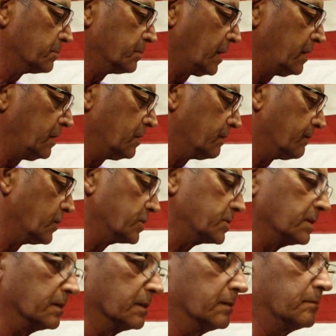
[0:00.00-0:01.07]
using my
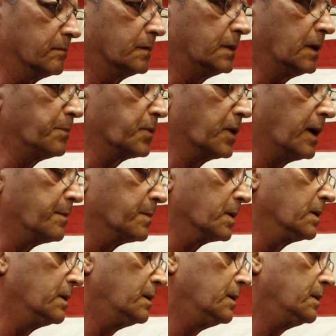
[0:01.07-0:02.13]
universal
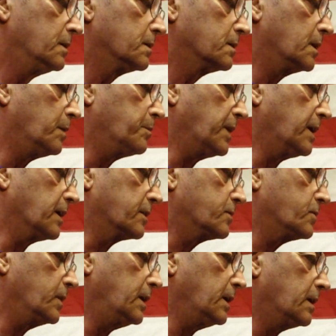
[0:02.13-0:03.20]
deprimer about
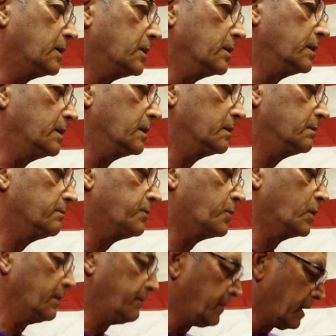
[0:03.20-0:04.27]

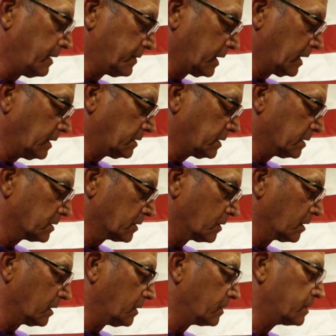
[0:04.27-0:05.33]
345 cases
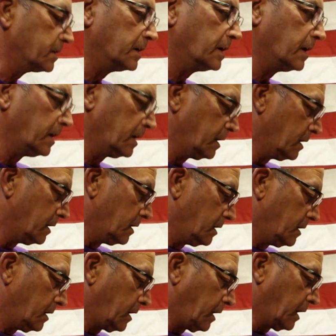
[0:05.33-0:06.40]
earlier today,
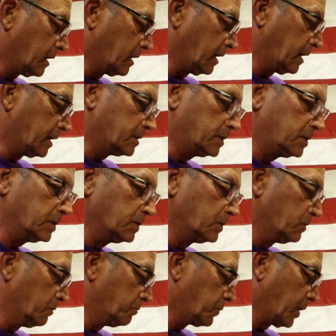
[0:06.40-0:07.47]
and I had
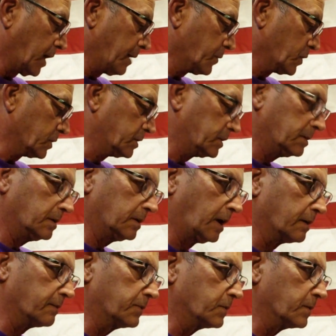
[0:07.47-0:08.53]
2 primers
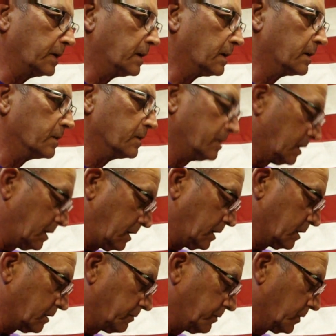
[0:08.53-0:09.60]
out of 300 that
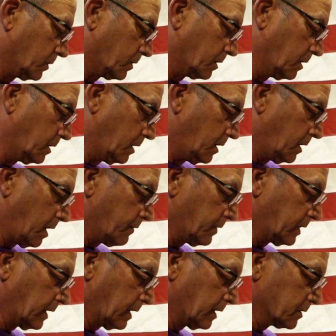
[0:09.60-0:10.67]
hit the floor.
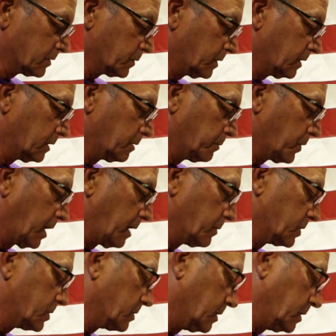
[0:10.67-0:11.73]
Everything else went in the
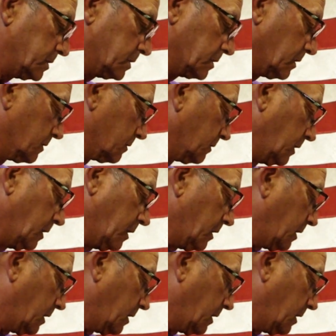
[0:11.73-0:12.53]
primer tray, so